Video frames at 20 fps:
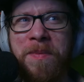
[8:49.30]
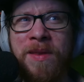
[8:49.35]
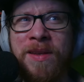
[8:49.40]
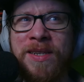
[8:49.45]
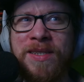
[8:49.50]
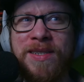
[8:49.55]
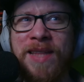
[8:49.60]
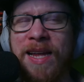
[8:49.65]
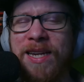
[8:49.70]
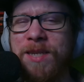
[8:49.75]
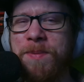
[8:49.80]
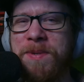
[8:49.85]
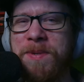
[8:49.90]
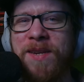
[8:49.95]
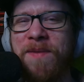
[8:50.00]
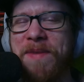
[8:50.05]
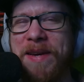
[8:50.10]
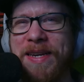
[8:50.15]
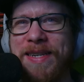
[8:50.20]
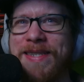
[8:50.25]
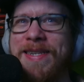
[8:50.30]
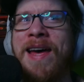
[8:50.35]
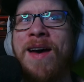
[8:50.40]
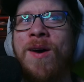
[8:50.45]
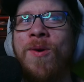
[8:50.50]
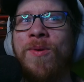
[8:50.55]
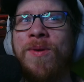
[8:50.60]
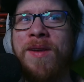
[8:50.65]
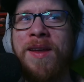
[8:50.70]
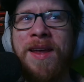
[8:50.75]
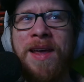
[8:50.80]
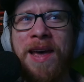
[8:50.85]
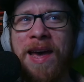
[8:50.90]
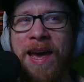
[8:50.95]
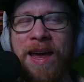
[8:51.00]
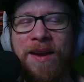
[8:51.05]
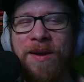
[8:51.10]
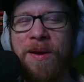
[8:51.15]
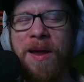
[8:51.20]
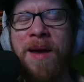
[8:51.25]
just that specific sound,
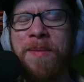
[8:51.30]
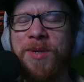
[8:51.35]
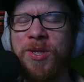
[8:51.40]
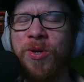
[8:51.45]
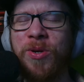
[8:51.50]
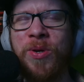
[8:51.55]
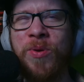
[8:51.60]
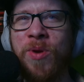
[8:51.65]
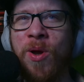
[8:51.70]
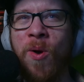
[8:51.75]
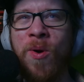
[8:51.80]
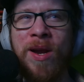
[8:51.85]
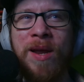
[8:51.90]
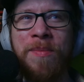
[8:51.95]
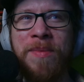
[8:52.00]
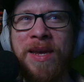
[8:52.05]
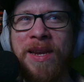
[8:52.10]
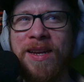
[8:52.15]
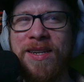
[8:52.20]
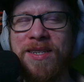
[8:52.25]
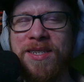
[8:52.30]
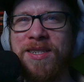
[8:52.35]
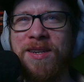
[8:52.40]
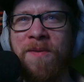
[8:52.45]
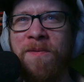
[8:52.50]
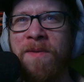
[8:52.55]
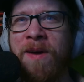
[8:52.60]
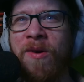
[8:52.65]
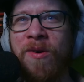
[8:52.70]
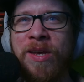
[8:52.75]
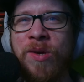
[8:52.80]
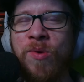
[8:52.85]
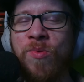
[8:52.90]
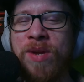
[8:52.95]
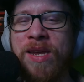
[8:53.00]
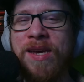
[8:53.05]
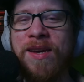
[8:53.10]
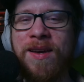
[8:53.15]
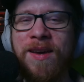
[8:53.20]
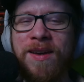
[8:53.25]
and I'm sure you know what I mean. It's just a very
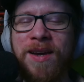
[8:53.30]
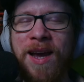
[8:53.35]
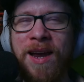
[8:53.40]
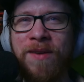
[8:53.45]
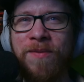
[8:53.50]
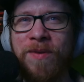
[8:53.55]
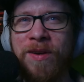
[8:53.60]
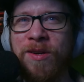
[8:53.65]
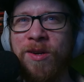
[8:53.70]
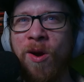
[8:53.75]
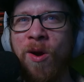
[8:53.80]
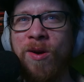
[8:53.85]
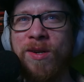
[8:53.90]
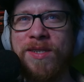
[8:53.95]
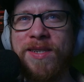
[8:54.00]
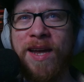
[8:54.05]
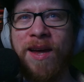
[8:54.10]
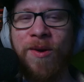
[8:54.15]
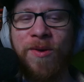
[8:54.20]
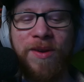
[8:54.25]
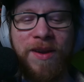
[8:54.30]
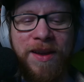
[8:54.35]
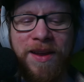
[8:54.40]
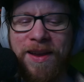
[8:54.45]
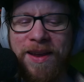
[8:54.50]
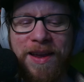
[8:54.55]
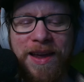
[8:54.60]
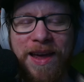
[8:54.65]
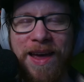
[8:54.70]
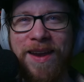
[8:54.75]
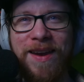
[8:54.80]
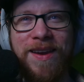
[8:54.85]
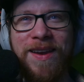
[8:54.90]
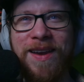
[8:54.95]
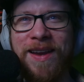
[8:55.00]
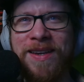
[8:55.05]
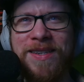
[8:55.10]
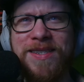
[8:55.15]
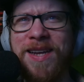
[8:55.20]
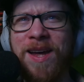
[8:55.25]
unique kind of guitar sound, and
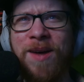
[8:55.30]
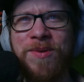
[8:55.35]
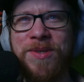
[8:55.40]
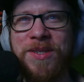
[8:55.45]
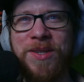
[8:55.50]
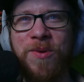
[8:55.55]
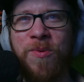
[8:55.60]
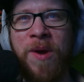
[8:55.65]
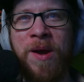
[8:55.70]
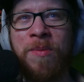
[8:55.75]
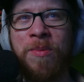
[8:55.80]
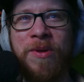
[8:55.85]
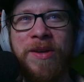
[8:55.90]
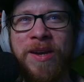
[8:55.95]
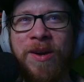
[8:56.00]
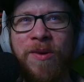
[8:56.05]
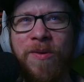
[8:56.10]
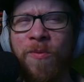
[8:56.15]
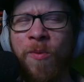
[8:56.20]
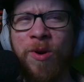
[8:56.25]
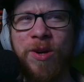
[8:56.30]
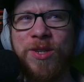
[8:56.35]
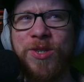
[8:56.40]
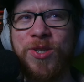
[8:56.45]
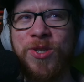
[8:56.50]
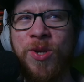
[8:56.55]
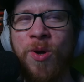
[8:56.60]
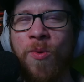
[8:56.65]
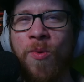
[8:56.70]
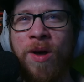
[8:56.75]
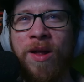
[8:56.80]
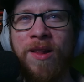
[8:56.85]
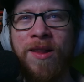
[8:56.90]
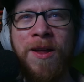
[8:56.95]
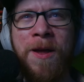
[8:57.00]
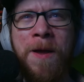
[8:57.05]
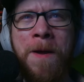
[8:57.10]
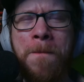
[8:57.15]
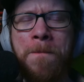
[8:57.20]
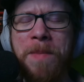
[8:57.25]
it sounds incredible here. It works so well.
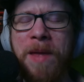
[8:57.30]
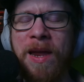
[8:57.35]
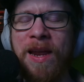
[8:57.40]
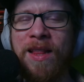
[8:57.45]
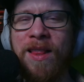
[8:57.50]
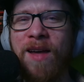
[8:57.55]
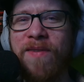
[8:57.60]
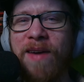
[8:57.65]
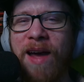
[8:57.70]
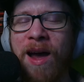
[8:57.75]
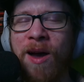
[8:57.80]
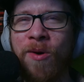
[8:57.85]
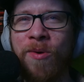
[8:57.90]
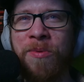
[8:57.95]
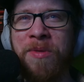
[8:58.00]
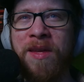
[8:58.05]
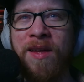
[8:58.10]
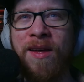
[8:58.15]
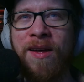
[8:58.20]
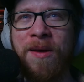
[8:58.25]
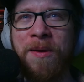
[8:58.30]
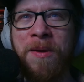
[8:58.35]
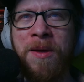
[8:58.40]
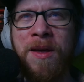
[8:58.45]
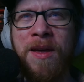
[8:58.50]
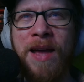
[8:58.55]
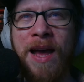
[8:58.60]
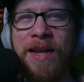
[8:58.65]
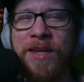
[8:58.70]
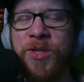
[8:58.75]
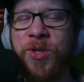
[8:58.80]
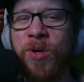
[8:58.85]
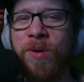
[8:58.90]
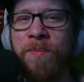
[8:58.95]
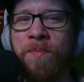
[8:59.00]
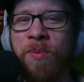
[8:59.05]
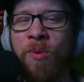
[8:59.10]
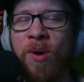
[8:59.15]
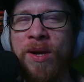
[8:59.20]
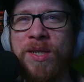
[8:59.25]
And I love how at
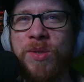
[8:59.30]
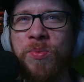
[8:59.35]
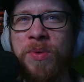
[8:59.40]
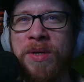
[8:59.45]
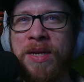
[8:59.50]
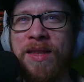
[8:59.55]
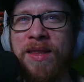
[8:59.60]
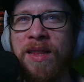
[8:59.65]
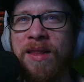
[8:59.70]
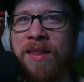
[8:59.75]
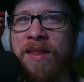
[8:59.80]
certain points we get the